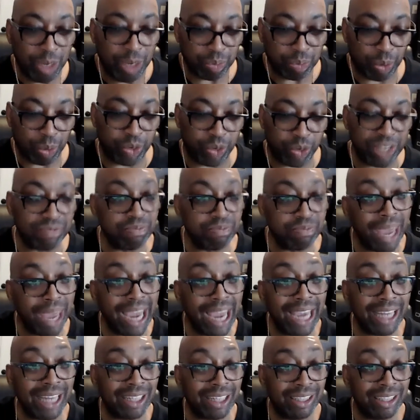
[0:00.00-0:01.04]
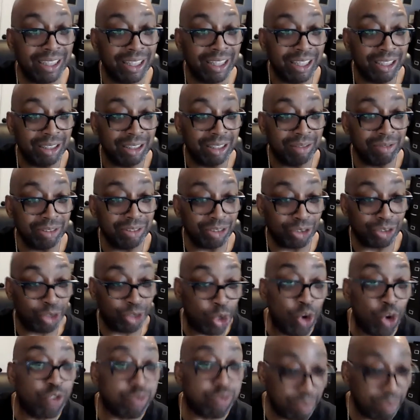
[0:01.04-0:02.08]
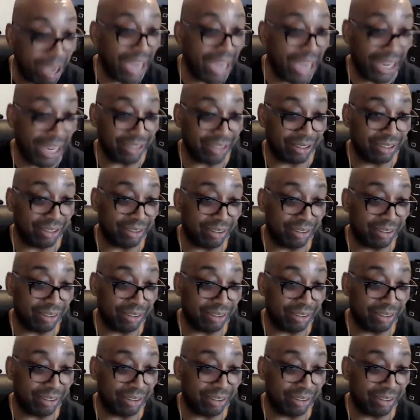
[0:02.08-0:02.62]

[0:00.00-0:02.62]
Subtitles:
but you've made